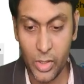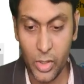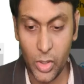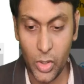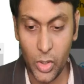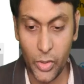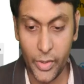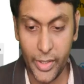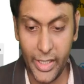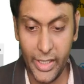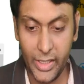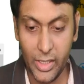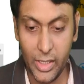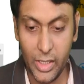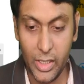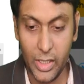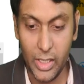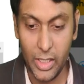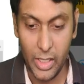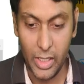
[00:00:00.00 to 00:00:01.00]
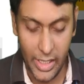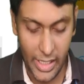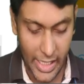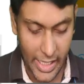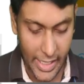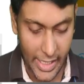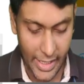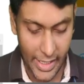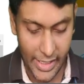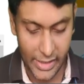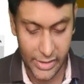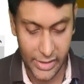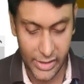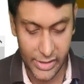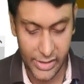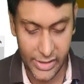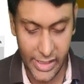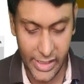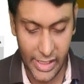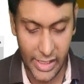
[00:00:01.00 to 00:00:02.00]
all right, and I can
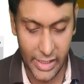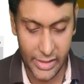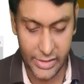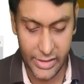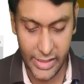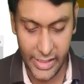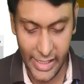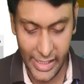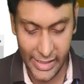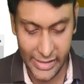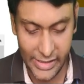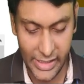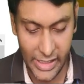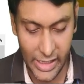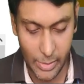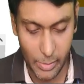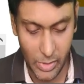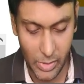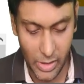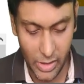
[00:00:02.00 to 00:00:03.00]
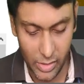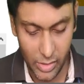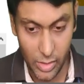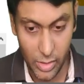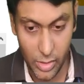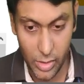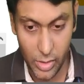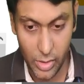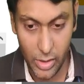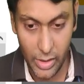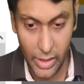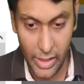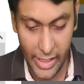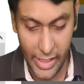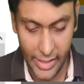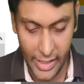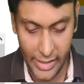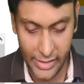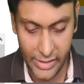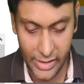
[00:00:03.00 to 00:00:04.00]
just say, let's say HTML,
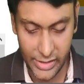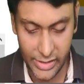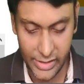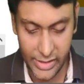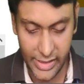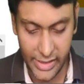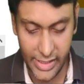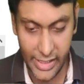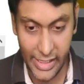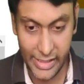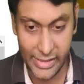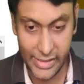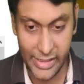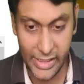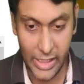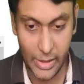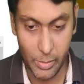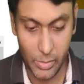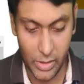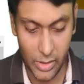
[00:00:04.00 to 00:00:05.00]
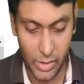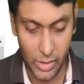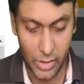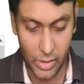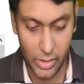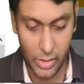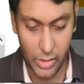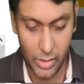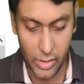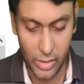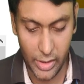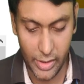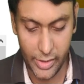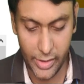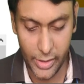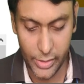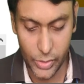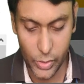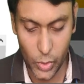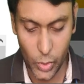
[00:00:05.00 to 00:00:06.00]
and I just say
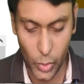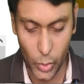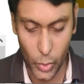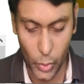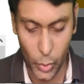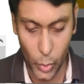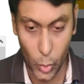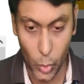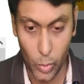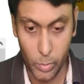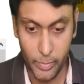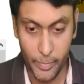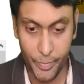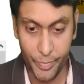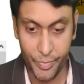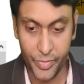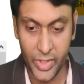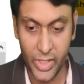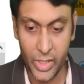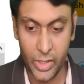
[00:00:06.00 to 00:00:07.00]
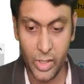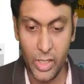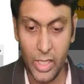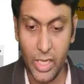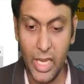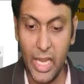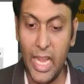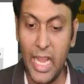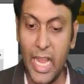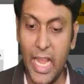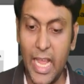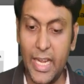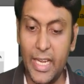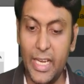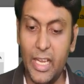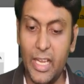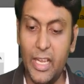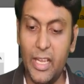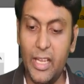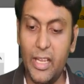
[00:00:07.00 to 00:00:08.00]
HTML_home, and
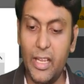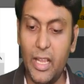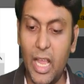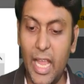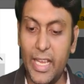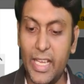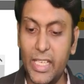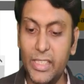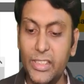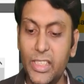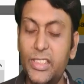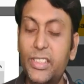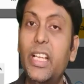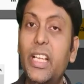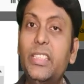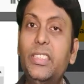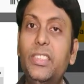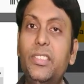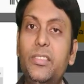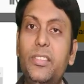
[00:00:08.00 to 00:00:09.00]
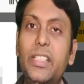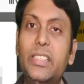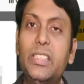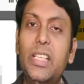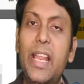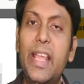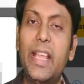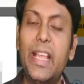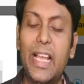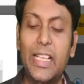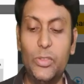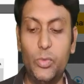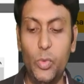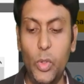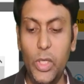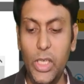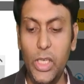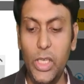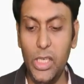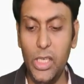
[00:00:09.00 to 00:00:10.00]
I can just test this link as
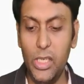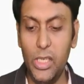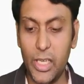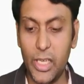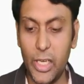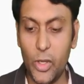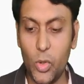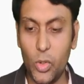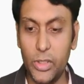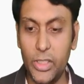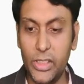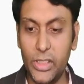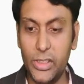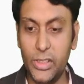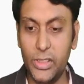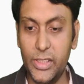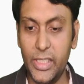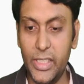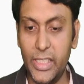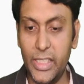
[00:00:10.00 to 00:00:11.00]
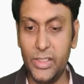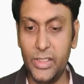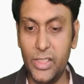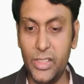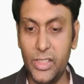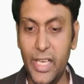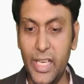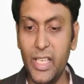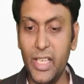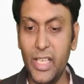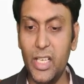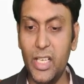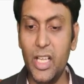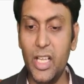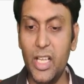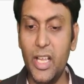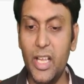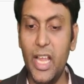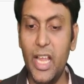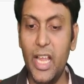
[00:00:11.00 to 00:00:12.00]
well. Click on this test link,
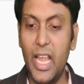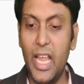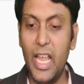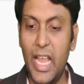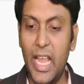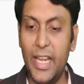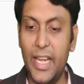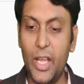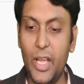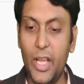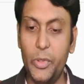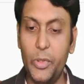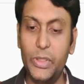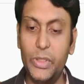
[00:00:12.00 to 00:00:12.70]
and now you see